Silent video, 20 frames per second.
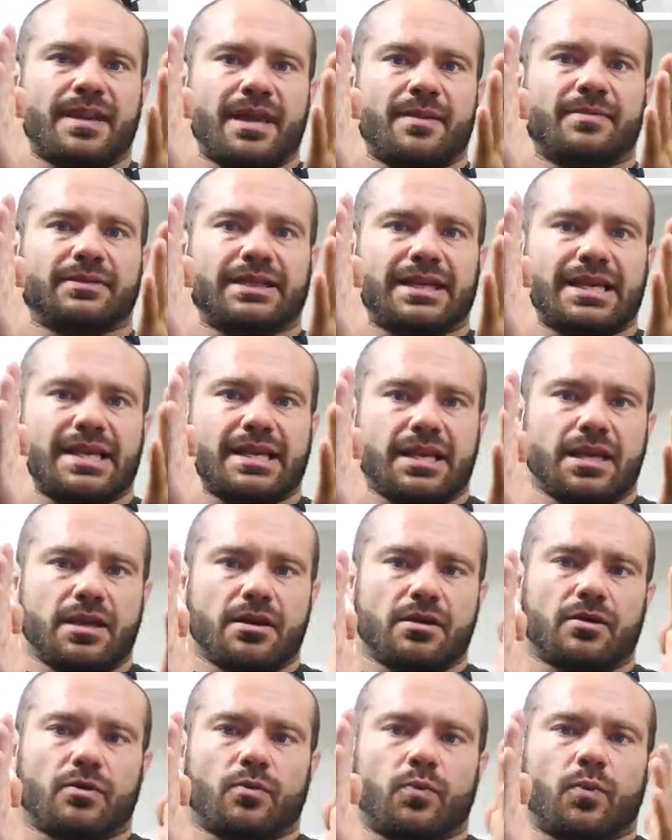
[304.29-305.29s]
be able to eat
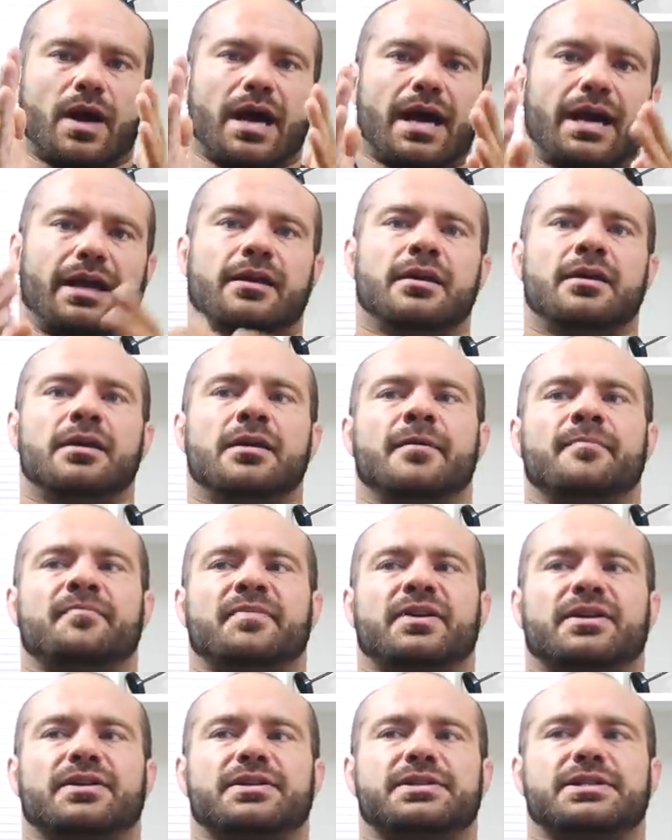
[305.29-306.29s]
here. Why?
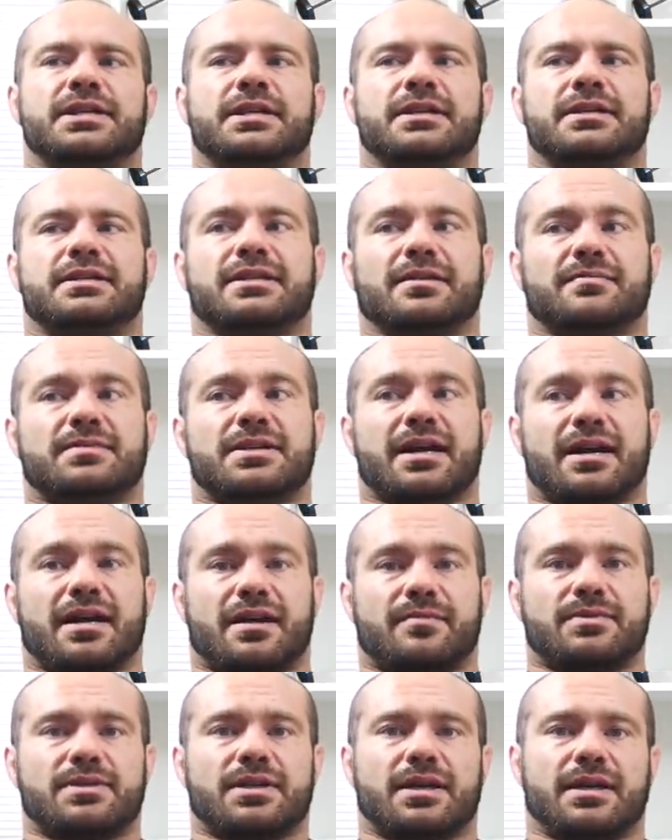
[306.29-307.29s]
Because
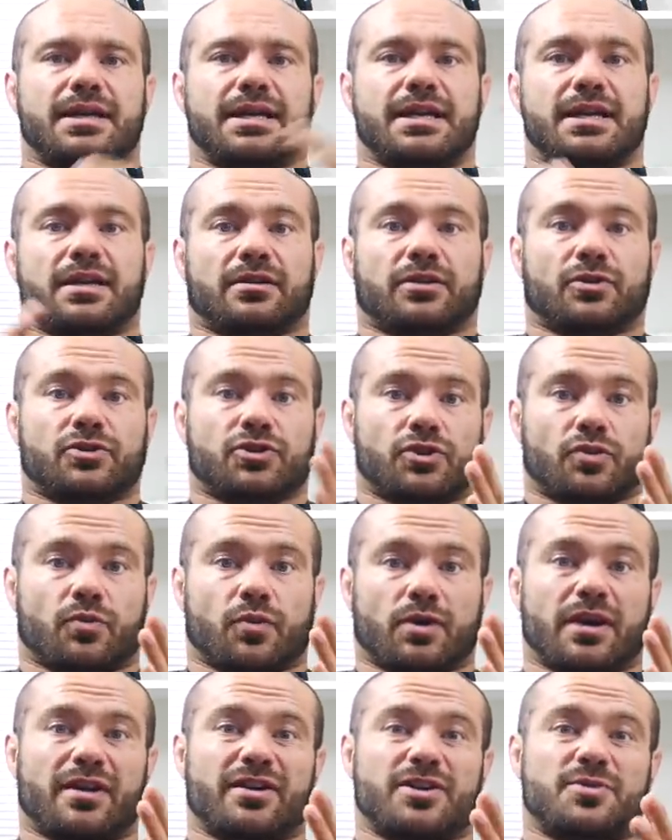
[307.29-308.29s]
sometimes eating closer to
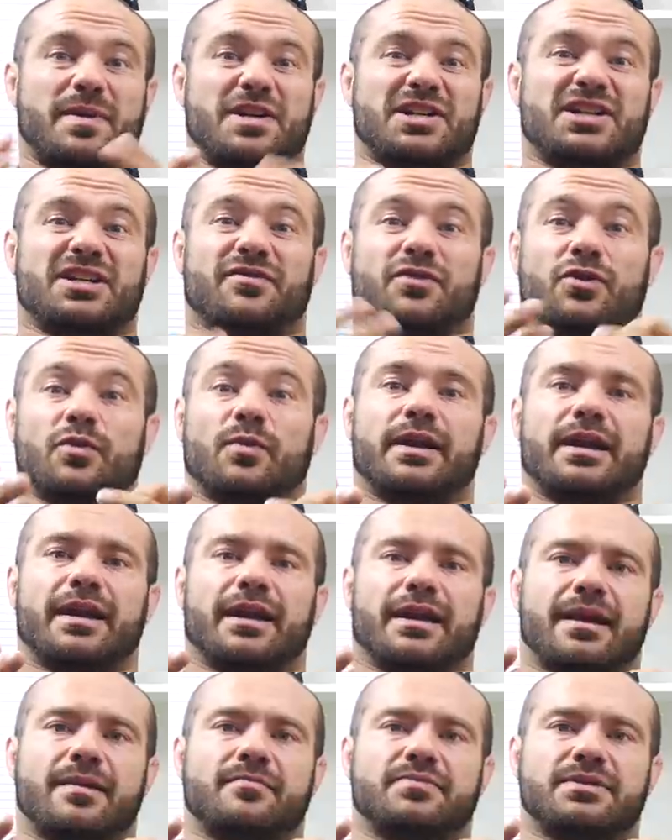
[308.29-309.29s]
workout, especially if you're
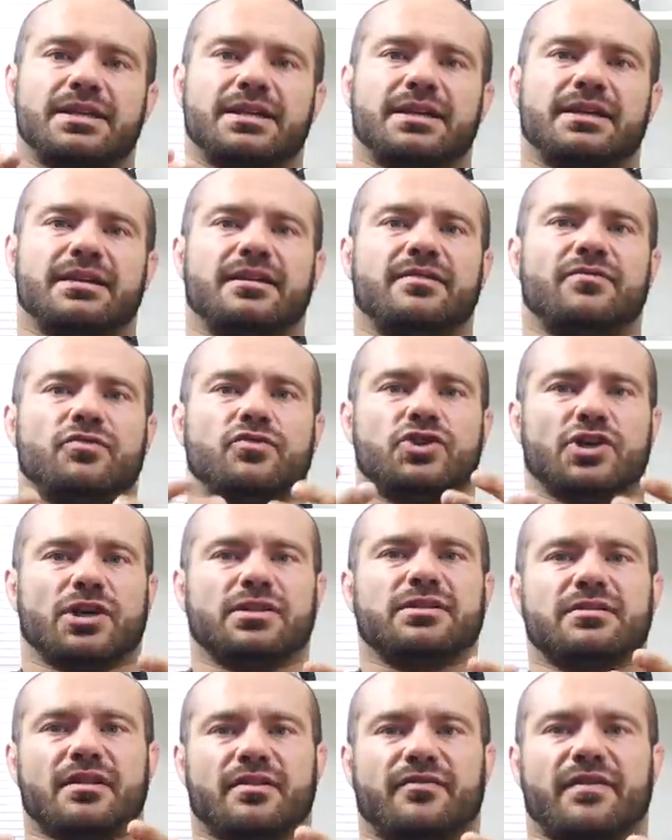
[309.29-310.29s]
running on empty, can give you
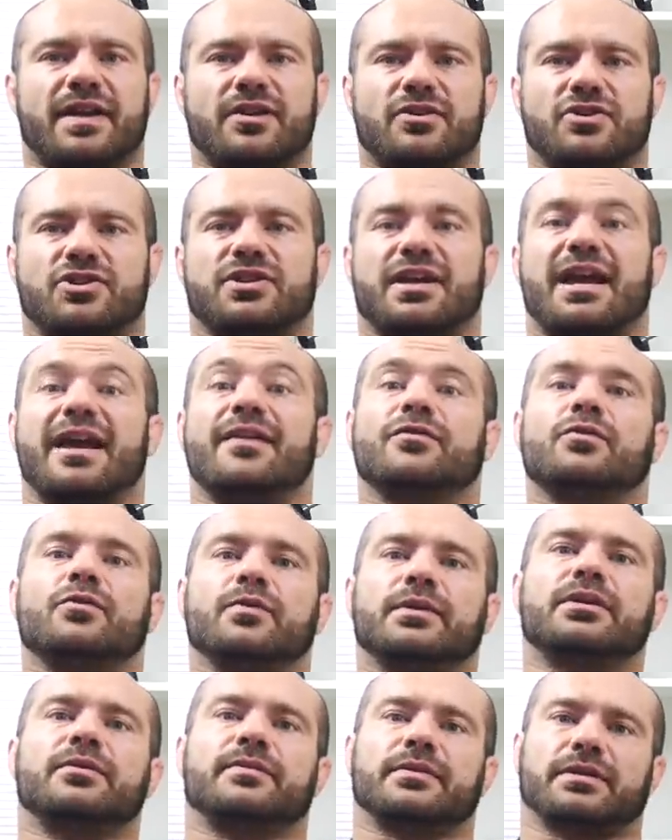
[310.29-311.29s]
just enough energy to have a
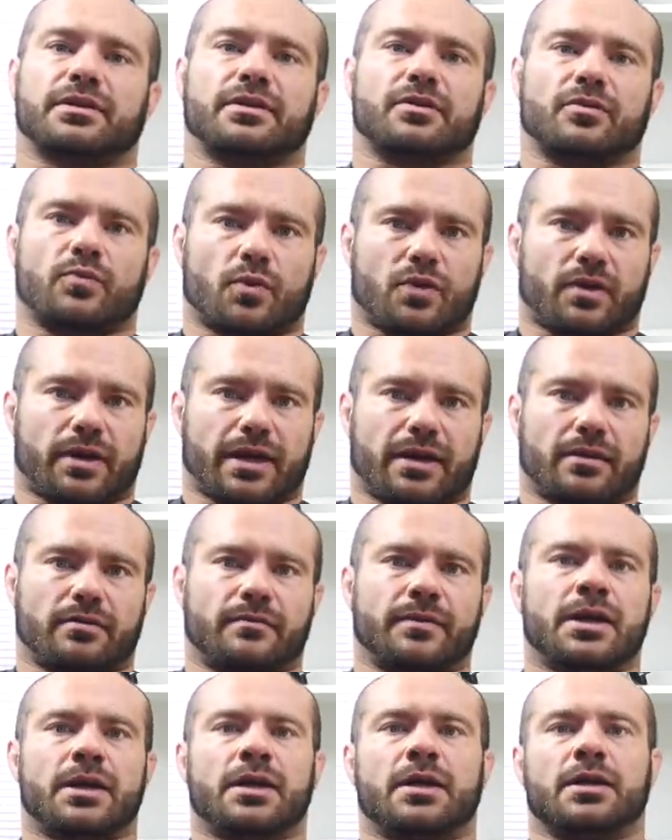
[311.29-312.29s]
really, really good
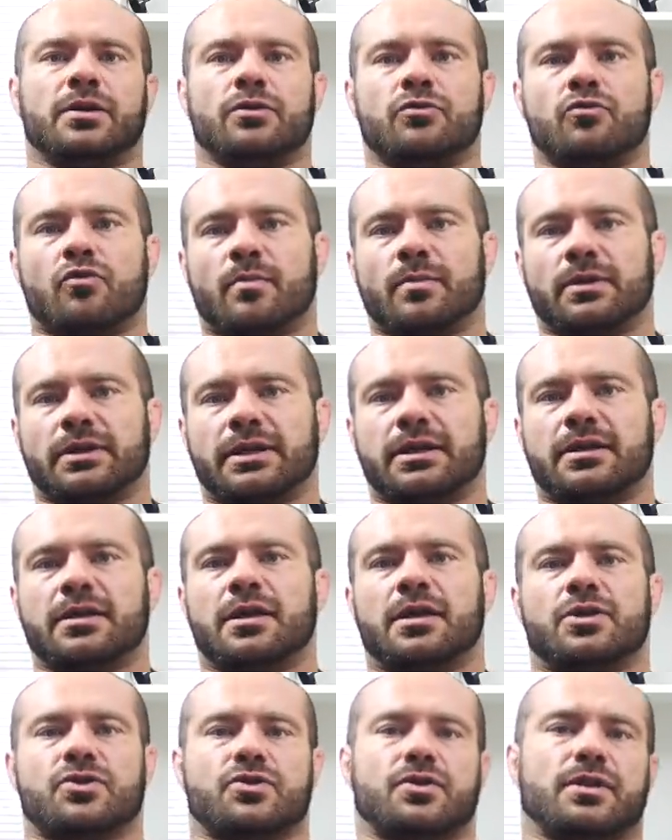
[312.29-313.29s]
workout. Normally,
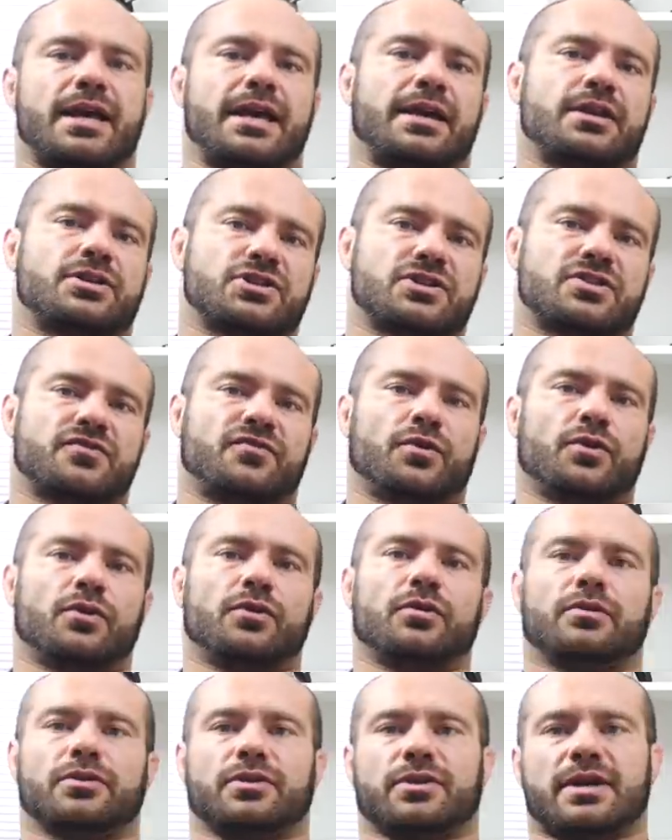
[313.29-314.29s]
your glycogen's
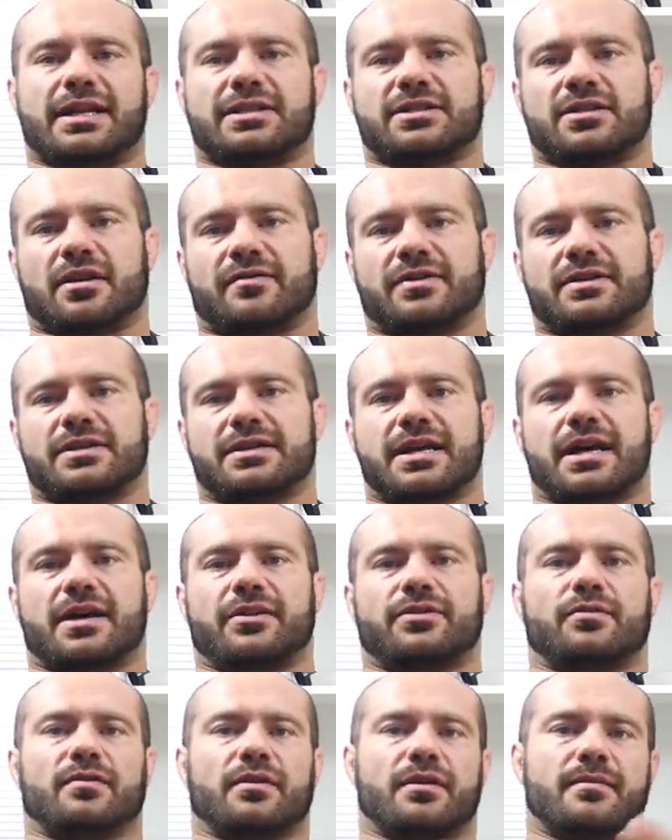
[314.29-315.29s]
full, you're not starving to
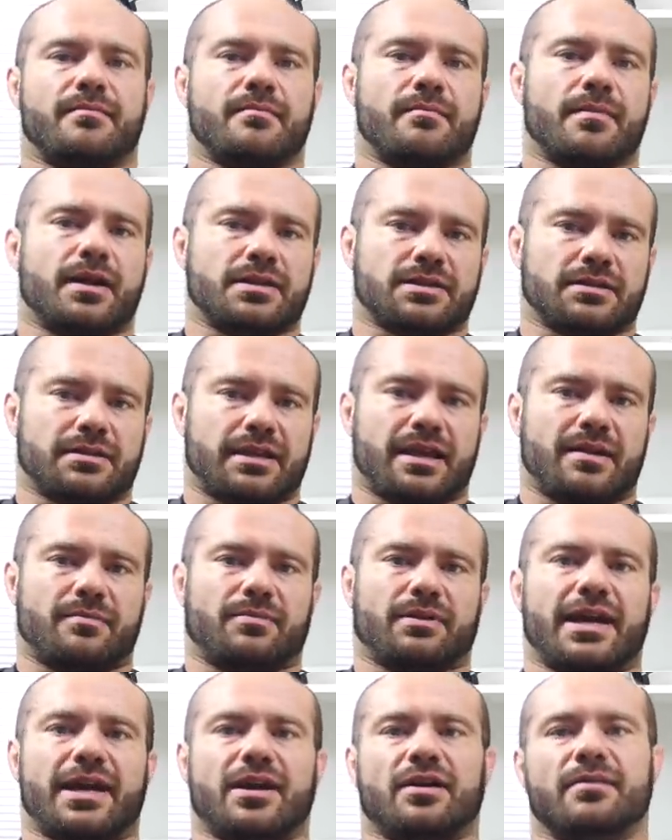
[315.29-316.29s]
death, you're on a muscle gain
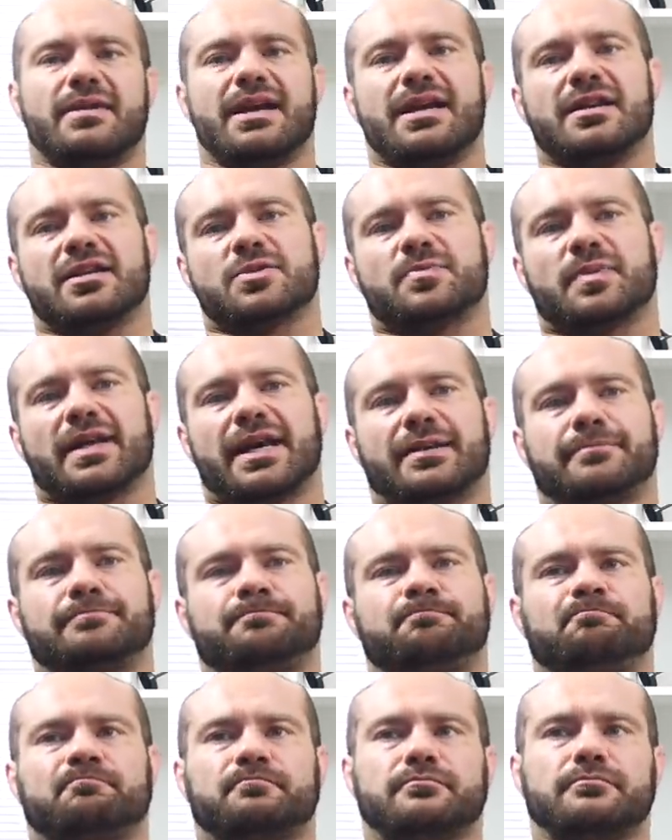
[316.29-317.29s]
plan or maintenance
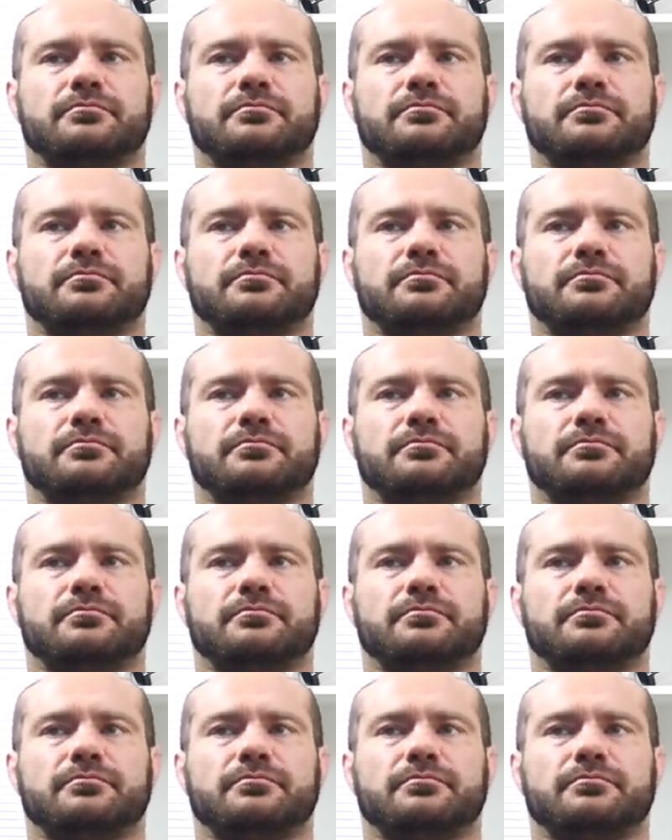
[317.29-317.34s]
plan.